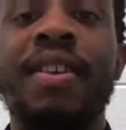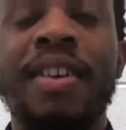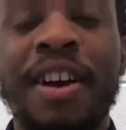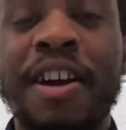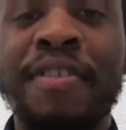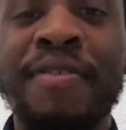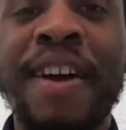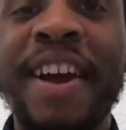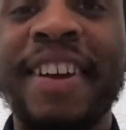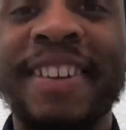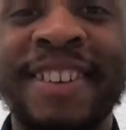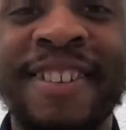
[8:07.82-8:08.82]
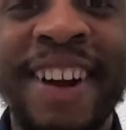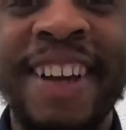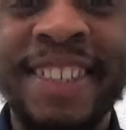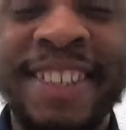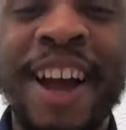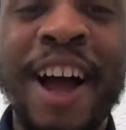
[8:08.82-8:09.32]
All right,
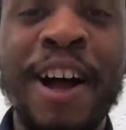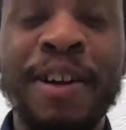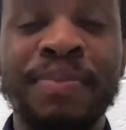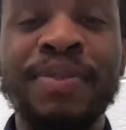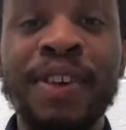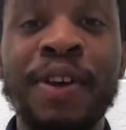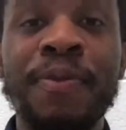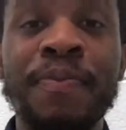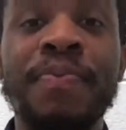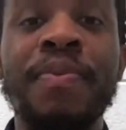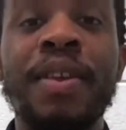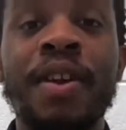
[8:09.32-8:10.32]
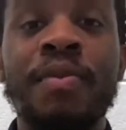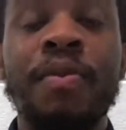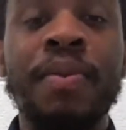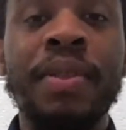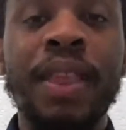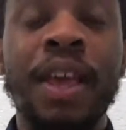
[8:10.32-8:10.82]
great job. So when
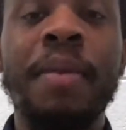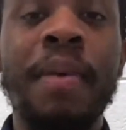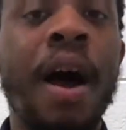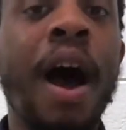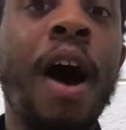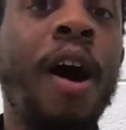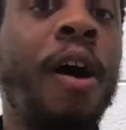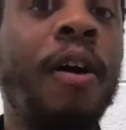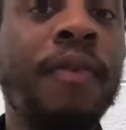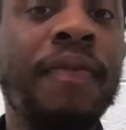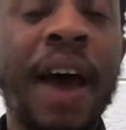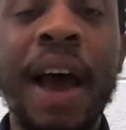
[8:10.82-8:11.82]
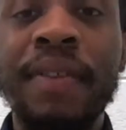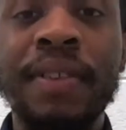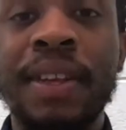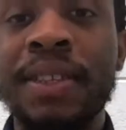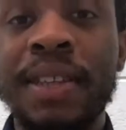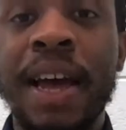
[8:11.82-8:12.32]
we think about all 5 of
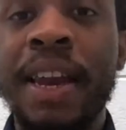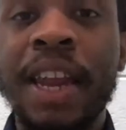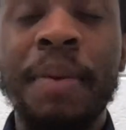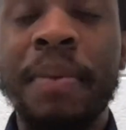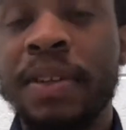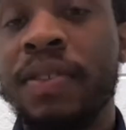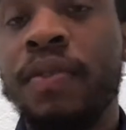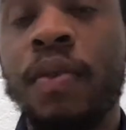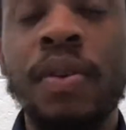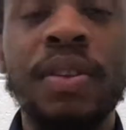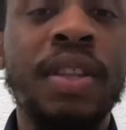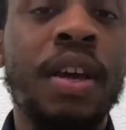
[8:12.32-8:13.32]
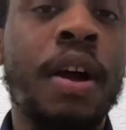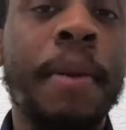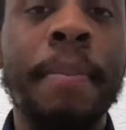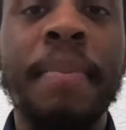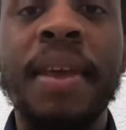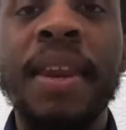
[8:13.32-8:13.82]
these dynamics, of course, there are
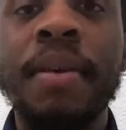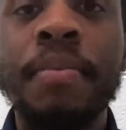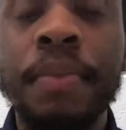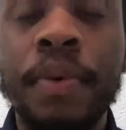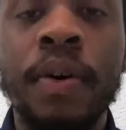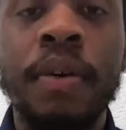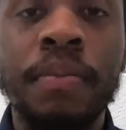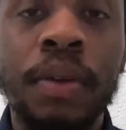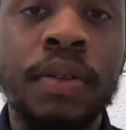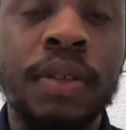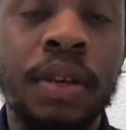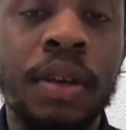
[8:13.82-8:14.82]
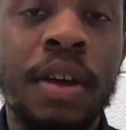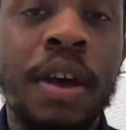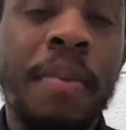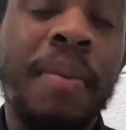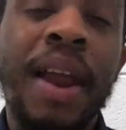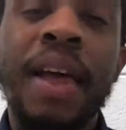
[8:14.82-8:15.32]
many more music,
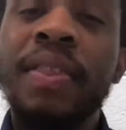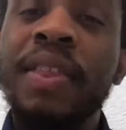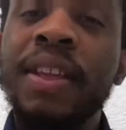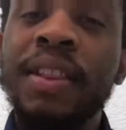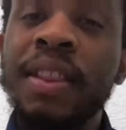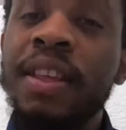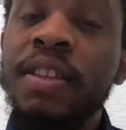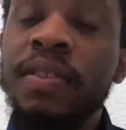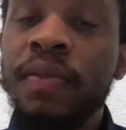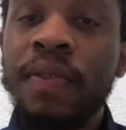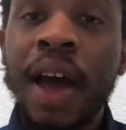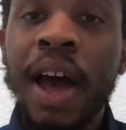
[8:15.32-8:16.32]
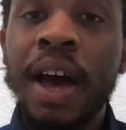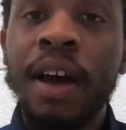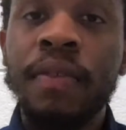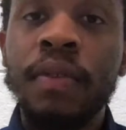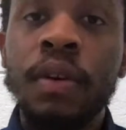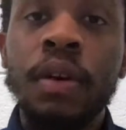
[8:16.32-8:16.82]
but I think these
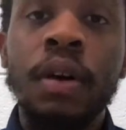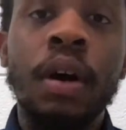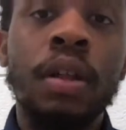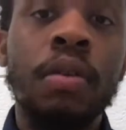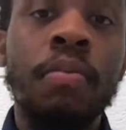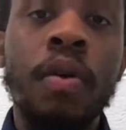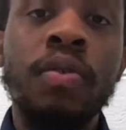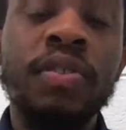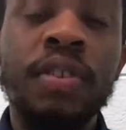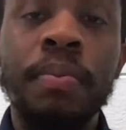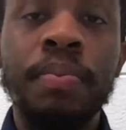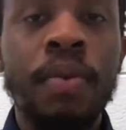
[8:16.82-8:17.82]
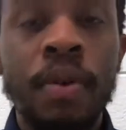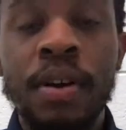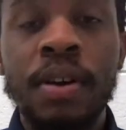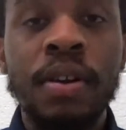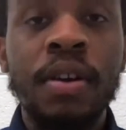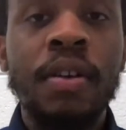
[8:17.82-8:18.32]
5 are the most
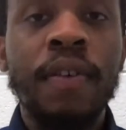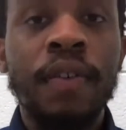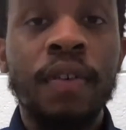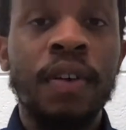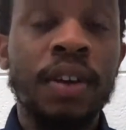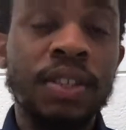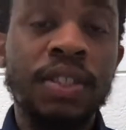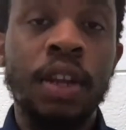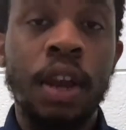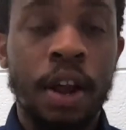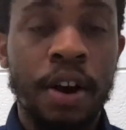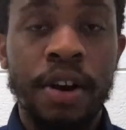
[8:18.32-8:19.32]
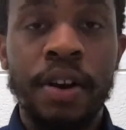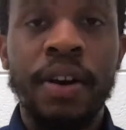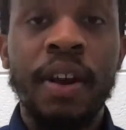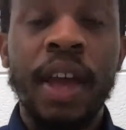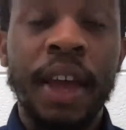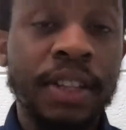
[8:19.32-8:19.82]
important for us to learn
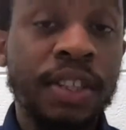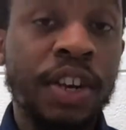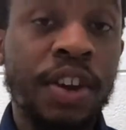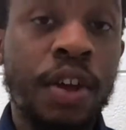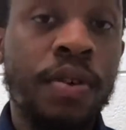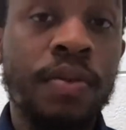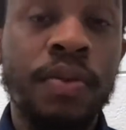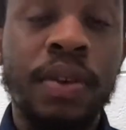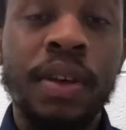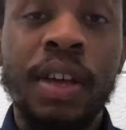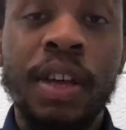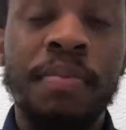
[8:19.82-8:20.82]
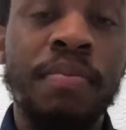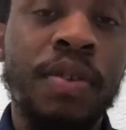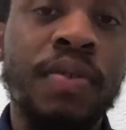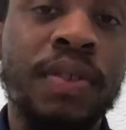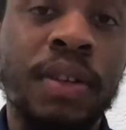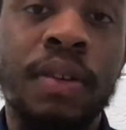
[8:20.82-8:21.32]
and to know in
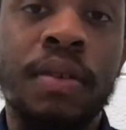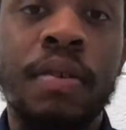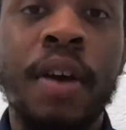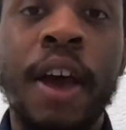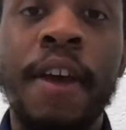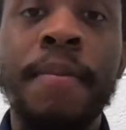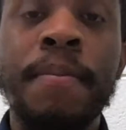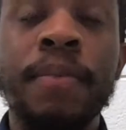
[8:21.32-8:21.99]
music, okay?